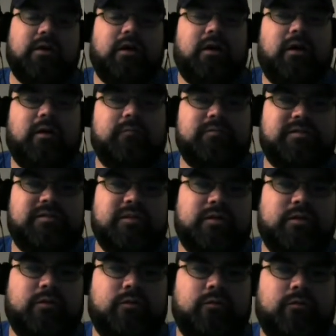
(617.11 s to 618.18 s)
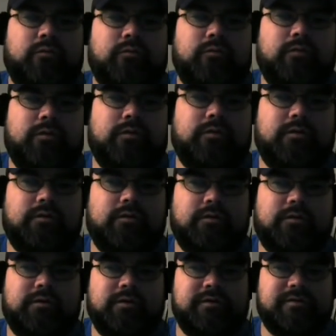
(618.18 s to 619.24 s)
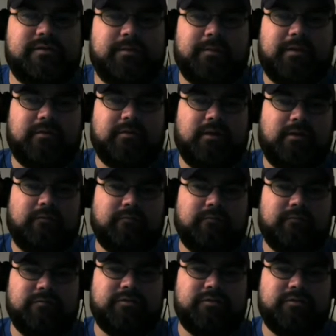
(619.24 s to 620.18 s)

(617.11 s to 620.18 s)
So, because, I mean, you know,